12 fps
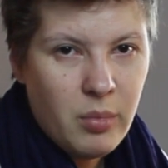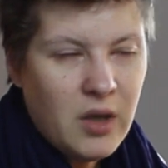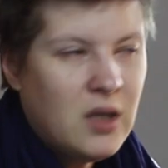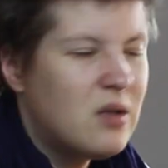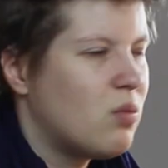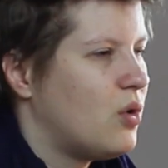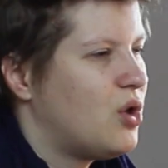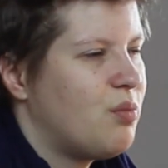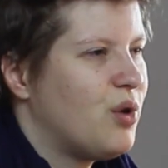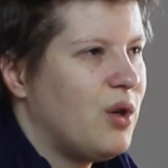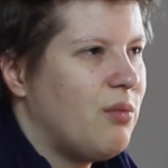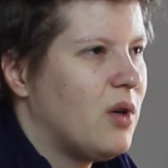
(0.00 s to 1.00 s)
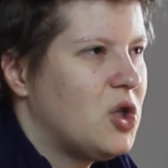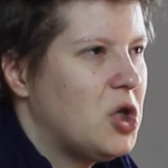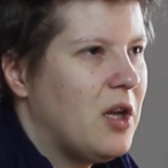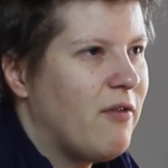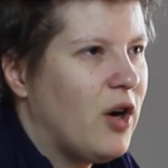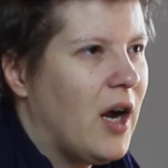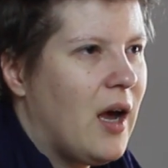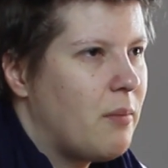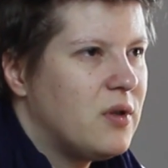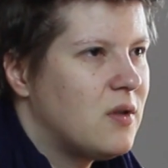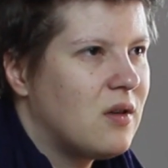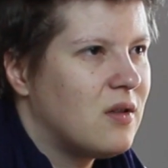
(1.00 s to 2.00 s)
piece, which pretty much never
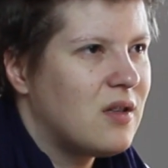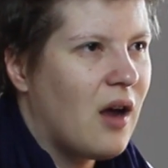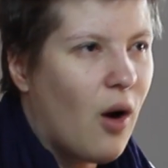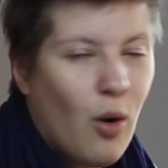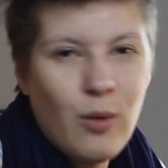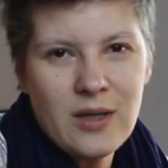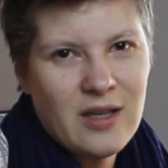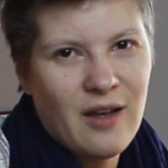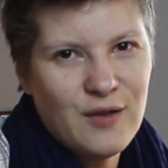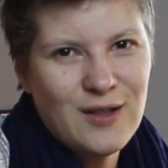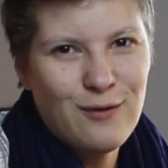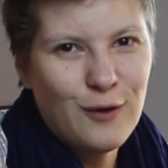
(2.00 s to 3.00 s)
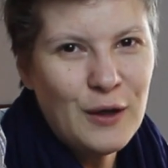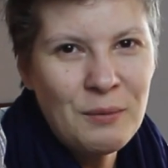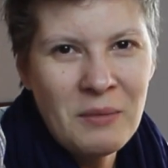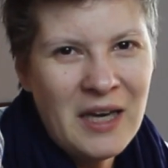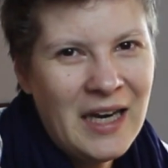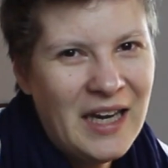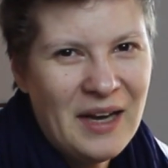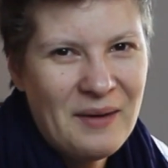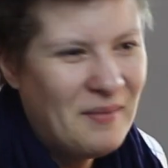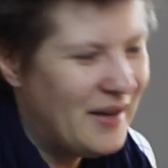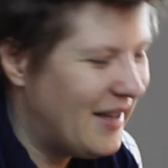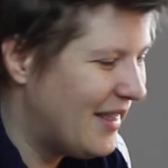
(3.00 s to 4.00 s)
happens because I always have a different
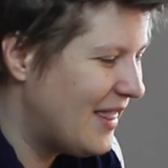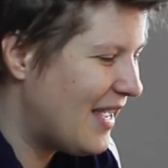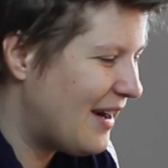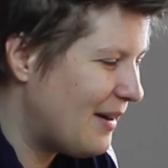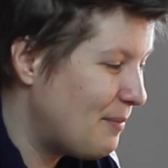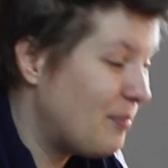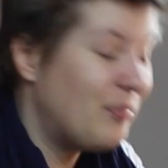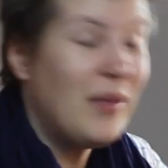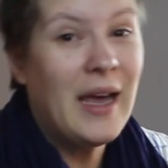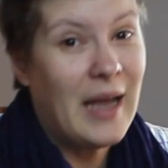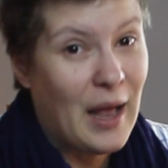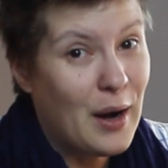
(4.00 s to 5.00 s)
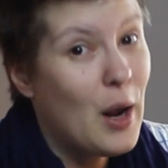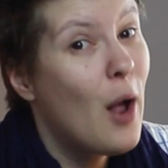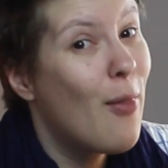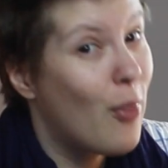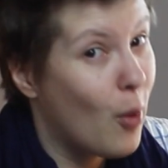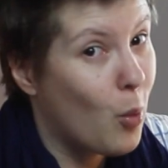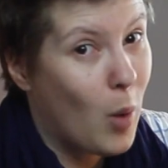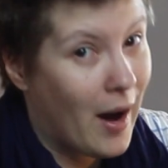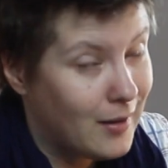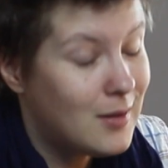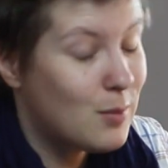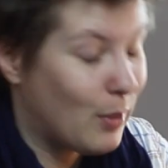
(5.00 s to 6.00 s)
medium in there. Again, the
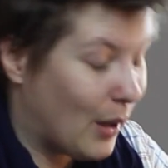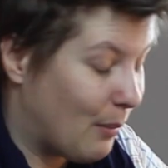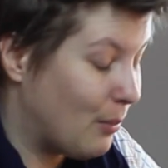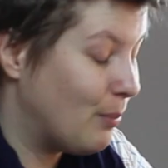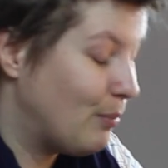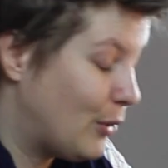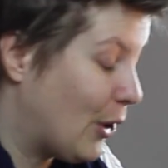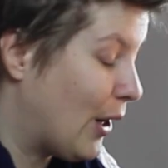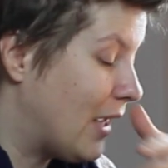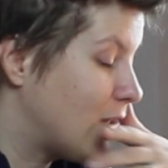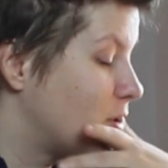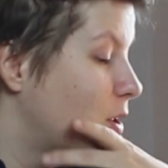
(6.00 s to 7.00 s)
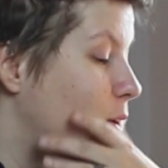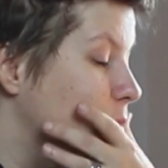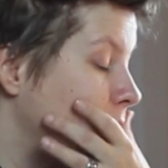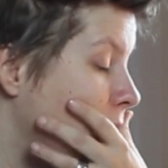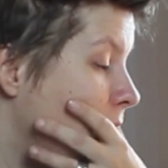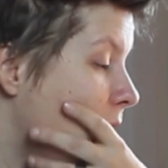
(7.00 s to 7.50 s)
whites, but I'm gonna get to those.